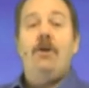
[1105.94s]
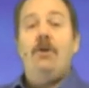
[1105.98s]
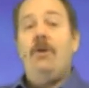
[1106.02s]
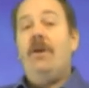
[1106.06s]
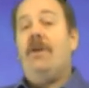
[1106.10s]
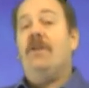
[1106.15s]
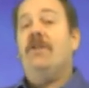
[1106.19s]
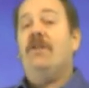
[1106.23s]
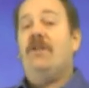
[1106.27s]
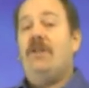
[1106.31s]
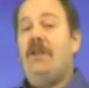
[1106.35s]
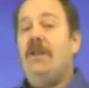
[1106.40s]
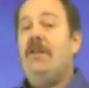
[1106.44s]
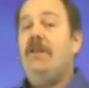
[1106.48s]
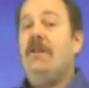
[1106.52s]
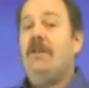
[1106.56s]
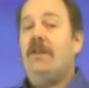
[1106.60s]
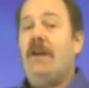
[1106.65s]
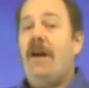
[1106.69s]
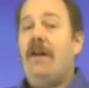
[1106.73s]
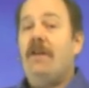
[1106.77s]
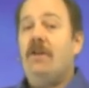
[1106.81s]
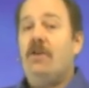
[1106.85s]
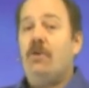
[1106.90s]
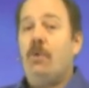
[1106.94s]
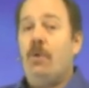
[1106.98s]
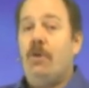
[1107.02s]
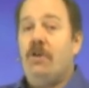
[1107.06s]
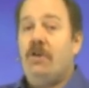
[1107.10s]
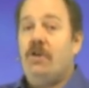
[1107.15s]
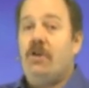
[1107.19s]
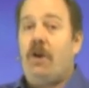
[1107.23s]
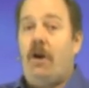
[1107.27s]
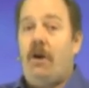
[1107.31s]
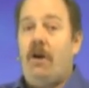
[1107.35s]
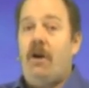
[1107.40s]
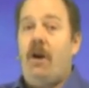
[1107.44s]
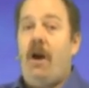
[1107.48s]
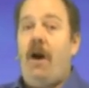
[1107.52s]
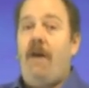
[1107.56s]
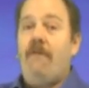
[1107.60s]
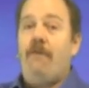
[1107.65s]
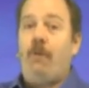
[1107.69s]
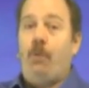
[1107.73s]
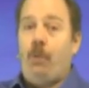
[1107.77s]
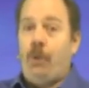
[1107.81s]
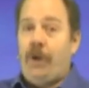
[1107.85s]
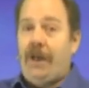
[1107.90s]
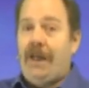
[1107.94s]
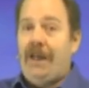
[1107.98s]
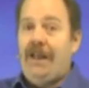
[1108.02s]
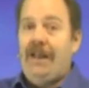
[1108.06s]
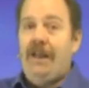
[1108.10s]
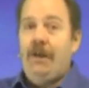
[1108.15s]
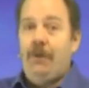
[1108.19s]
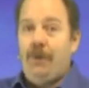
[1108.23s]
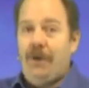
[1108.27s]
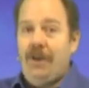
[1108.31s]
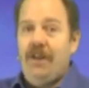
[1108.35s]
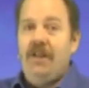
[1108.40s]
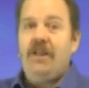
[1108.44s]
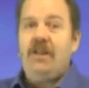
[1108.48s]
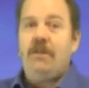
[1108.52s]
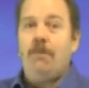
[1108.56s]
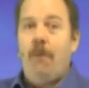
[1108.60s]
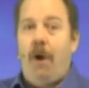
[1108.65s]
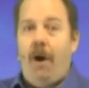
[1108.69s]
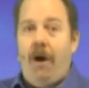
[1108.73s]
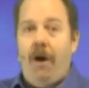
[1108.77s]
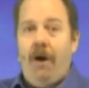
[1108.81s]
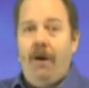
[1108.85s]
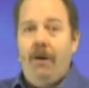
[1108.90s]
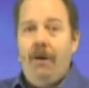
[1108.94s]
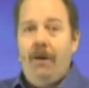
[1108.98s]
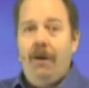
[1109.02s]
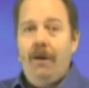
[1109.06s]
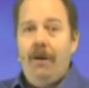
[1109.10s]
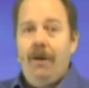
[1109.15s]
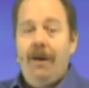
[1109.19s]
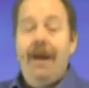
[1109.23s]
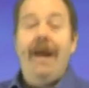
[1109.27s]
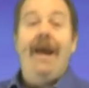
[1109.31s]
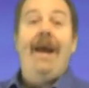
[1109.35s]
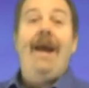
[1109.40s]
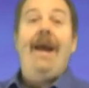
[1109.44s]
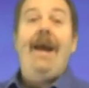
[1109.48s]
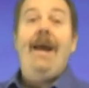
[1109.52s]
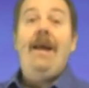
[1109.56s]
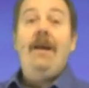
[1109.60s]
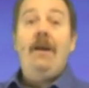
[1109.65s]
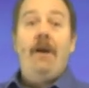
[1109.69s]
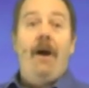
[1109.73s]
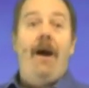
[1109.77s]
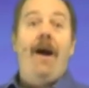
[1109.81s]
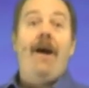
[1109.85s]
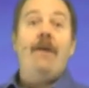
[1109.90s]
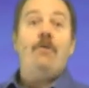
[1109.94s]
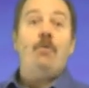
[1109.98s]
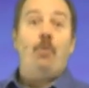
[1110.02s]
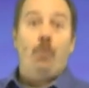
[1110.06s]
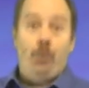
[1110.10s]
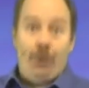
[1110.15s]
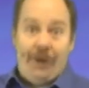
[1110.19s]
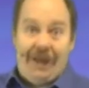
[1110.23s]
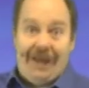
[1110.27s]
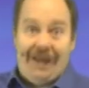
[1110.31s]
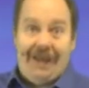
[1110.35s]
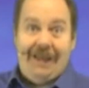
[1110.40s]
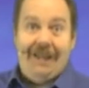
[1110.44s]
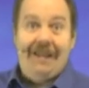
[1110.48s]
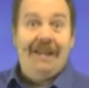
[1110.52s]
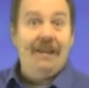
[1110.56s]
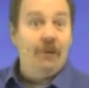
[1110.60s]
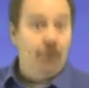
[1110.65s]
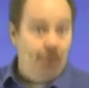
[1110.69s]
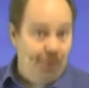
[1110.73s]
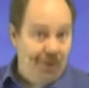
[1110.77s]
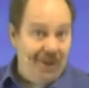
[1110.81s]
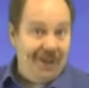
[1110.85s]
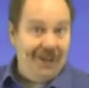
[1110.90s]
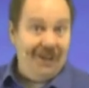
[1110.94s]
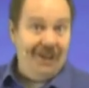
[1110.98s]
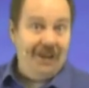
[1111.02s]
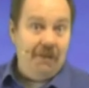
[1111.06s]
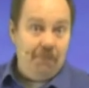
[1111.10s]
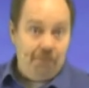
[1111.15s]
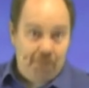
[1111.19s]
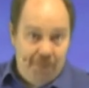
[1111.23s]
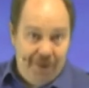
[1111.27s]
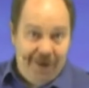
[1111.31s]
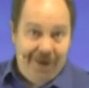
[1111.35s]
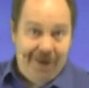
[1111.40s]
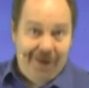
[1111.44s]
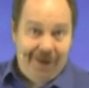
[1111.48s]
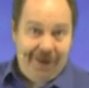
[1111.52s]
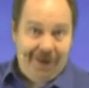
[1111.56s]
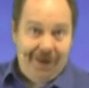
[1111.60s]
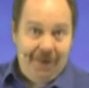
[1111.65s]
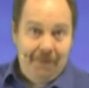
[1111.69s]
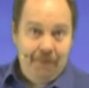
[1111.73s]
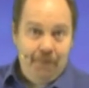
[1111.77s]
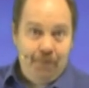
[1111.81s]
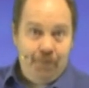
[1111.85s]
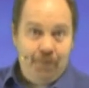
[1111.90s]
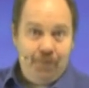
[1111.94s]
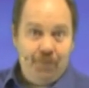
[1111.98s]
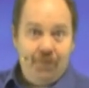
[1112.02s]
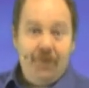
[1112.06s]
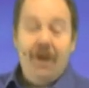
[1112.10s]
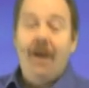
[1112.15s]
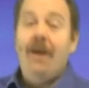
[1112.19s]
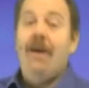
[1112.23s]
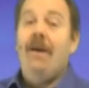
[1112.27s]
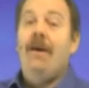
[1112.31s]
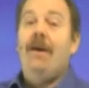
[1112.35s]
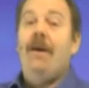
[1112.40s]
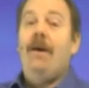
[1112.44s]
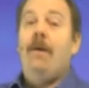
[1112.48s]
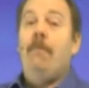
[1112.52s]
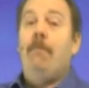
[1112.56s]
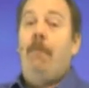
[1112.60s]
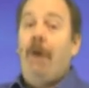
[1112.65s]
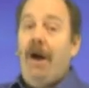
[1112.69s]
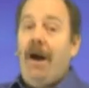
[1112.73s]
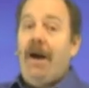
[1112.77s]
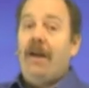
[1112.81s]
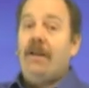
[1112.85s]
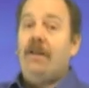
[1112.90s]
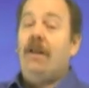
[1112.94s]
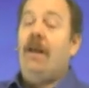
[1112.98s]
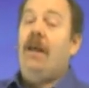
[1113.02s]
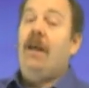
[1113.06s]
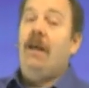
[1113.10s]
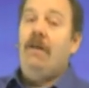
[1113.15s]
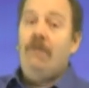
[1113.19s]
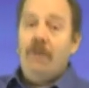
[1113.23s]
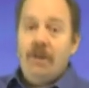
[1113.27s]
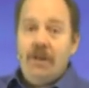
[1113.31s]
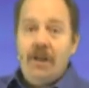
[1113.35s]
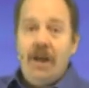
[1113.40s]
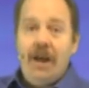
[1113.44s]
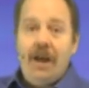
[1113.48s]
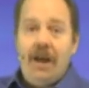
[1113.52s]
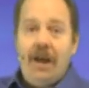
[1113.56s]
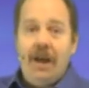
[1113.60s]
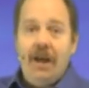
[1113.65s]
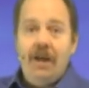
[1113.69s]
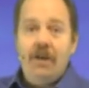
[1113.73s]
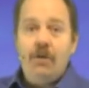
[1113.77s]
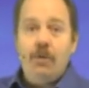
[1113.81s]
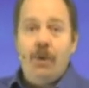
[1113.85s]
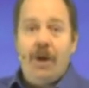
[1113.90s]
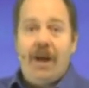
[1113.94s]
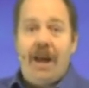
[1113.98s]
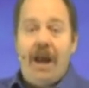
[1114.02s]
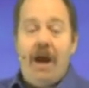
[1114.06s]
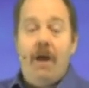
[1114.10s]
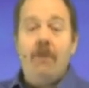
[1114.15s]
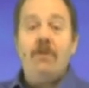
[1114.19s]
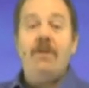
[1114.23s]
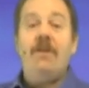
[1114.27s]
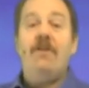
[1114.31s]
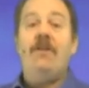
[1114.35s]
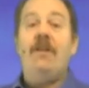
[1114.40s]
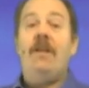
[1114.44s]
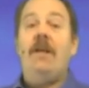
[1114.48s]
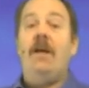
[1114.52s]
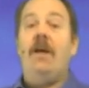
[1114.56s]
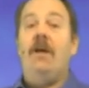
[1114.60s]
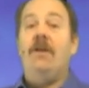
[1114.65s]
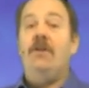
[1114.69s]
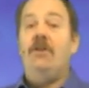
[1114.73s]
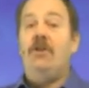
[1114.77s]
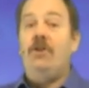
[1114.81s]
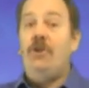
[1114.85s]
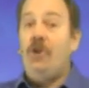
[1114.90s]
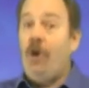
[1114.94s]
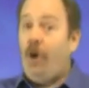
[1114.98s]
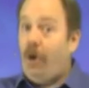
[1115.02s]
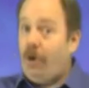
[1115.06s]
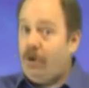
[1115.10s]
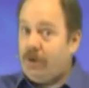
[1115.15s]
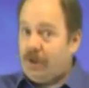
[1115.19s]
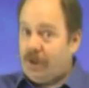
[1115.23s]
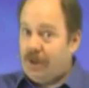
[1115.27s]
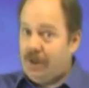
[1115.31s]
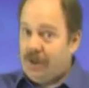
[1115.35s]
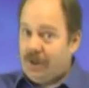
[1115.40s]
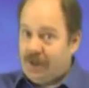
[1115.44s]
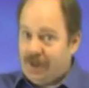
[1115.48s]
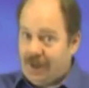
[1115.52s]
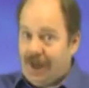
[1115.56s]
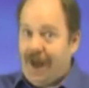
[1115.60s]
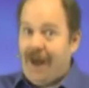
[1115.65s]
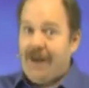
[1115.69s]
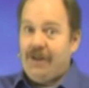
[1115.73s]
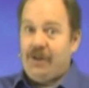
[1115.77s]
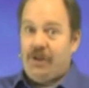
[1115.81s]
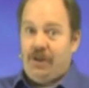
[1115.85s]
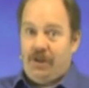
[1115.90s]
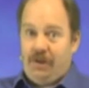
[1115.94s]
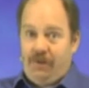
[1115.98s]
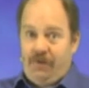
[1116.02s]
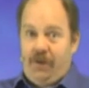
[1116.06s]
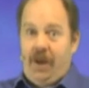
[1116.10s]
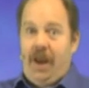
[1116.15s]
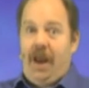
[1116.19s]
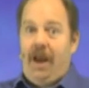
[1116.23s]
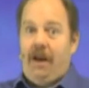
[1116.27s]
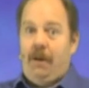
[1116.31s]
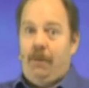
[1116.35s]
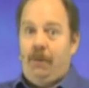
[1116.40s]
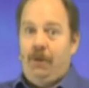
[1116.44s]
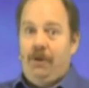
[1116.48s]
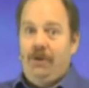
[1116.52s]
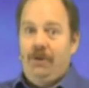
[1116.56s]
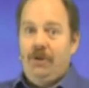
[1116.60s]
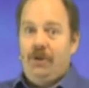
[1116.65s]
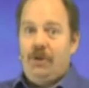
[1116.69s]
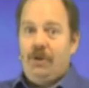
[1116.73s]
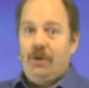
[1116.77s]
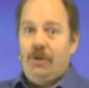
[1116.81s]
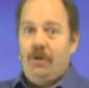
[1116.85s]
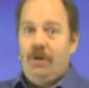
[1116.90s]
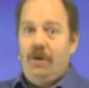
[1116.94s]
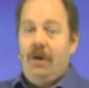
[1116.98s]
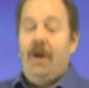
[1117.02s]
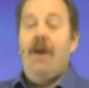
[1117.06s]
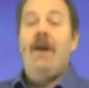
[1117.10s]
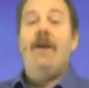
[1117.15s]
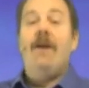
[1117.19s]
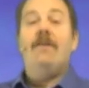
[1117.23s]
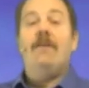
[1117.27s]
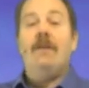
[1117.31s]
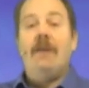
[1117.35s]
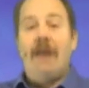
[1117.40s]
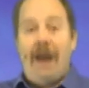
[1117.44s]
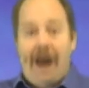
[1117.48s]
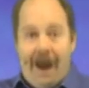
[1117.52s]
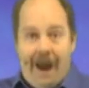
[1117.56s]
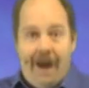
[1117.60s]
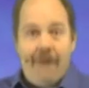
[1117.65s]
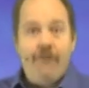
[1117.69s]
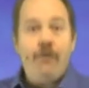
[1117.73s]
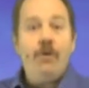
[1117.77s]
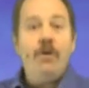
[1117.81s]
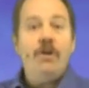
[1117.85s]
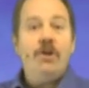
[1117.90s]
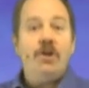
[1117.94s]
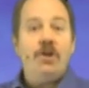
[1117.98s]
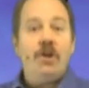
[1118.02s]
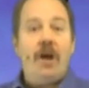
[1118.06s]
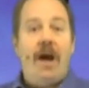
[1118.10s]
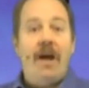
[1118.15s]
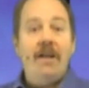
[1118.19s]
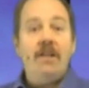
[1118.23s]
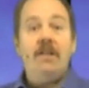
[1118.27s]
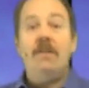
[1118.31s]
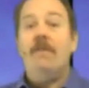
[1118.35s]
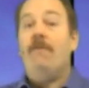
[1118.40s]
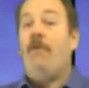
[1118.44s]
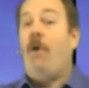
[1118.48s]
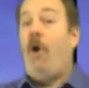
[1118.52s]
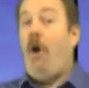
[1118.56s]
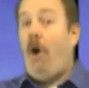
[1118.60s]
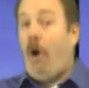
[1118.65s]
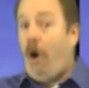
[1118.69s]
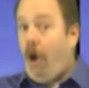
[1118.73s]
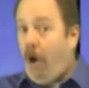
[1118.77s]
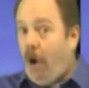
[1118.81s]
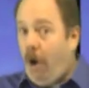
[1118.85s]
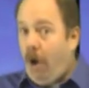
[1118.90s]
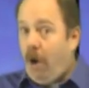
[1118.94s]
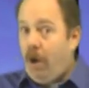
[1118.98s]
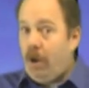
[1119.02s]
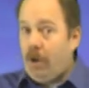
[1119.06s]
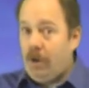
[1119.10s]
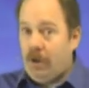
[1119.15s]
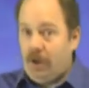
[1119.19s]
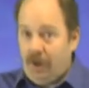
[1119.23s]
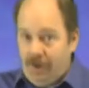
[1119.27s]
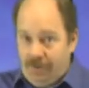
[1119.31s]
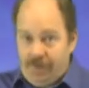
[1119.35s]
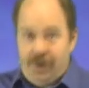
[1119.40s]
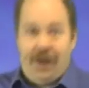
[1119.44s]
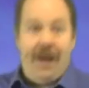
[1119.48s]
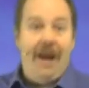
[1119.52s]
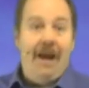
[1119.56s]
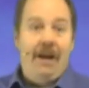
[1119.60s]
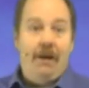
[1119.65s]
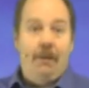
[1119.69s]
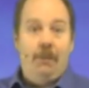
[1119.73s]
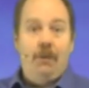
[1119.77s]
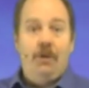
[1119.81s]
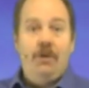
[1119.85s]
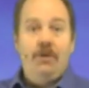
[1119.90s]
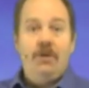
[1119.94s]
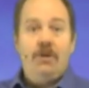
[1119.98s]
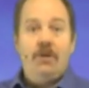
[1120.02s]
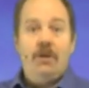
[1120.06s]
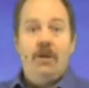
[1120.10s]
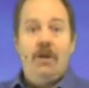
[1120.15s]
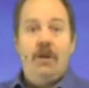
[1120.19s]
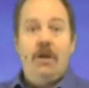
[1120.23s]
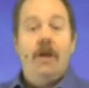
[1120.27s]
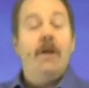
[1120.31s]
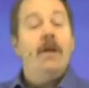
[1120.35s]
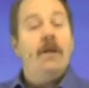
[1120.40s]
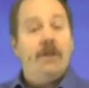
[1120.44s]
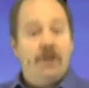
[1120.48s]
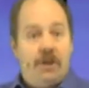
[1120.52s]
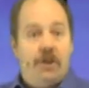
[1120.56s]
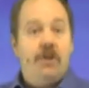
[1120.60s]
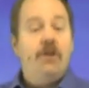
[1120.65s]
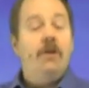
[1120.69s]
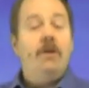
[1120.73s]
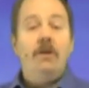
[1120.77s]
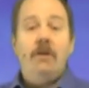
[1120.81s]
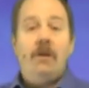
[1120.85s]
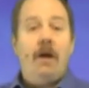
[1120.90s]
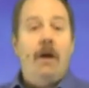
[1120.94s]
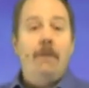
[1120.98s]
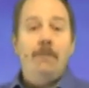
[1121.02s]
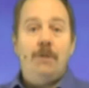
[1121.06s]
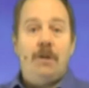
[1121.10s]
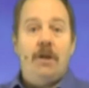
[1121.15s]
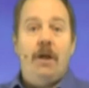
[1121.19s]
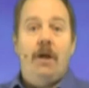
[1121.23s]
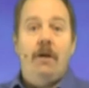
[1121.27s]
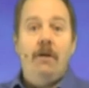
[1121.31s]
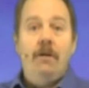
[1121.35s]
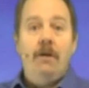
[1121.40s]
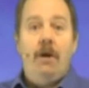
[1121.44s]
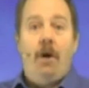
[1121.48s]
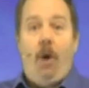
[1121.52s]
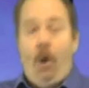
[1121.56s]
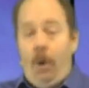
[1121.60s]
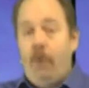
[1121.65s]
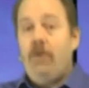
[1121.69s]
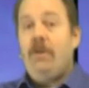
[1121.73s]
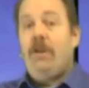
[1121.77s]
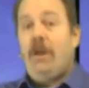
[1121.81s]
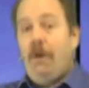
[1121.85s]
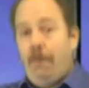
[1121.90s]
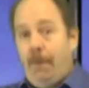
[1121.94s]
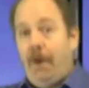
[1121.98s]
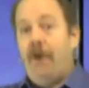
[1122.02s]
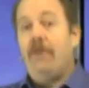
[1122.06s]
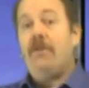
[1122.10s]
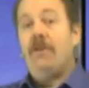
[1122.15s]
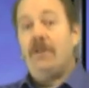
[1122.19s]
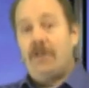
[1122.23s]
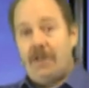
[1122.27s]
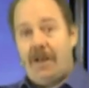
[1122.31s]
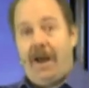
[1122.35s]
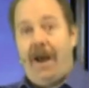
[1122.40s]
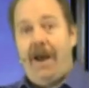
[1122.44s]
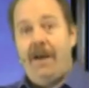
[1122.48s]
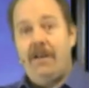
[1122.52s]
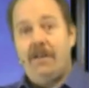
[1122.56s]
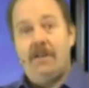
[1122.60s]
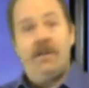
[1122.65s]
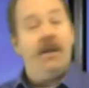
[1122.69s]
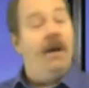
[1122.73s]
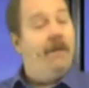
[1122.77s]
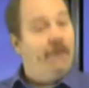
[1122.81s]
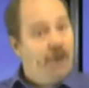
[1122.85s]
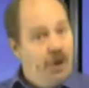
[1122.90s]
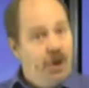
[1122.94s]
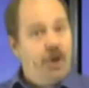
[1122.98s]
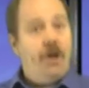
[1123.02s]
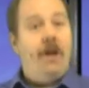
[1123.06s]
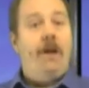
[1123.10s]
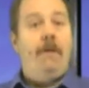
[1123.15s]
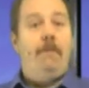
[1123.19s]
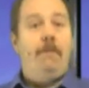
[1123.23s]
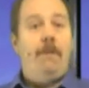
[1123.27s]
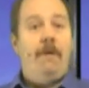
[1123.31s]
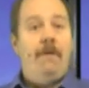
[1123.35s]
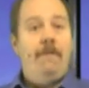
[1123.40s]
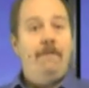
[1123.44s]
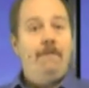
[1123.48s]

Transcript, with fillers: you can see the dinosaurs started off really, really small and got really, really big. But even taking into account the adult sizes of the animals, the average size of all of the animals still comes in only about the size of a sheep.